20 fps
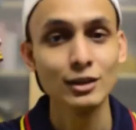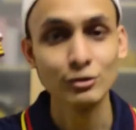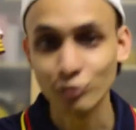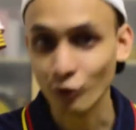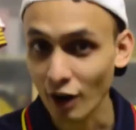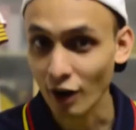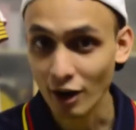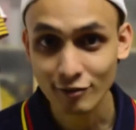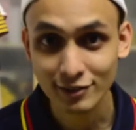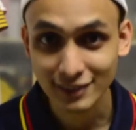
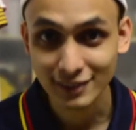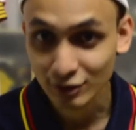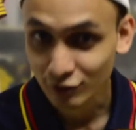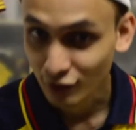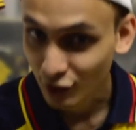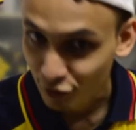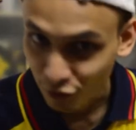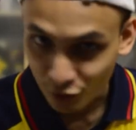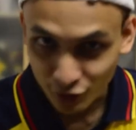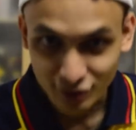everything,
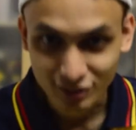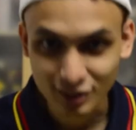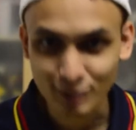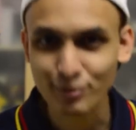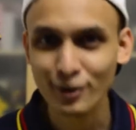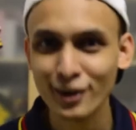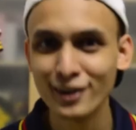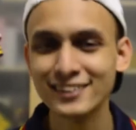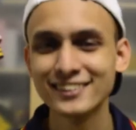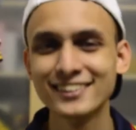thanks for the
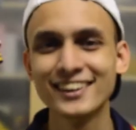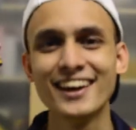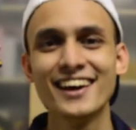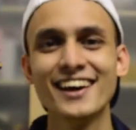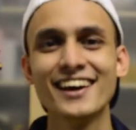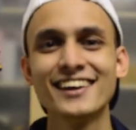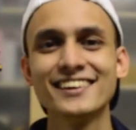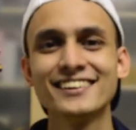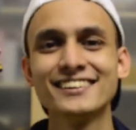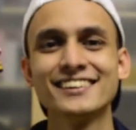support,
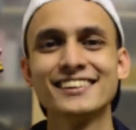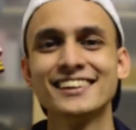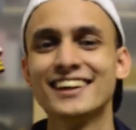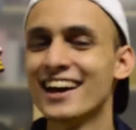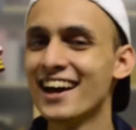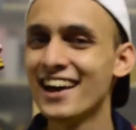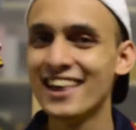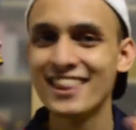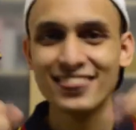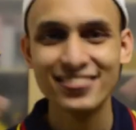and
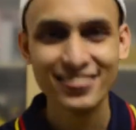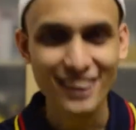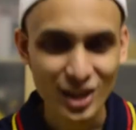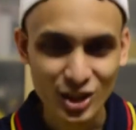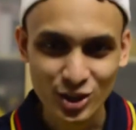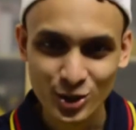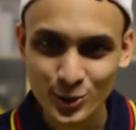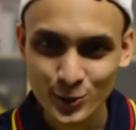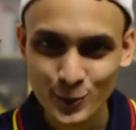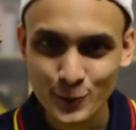
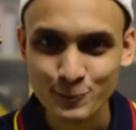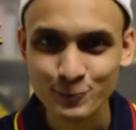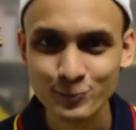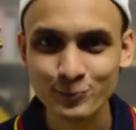thank you.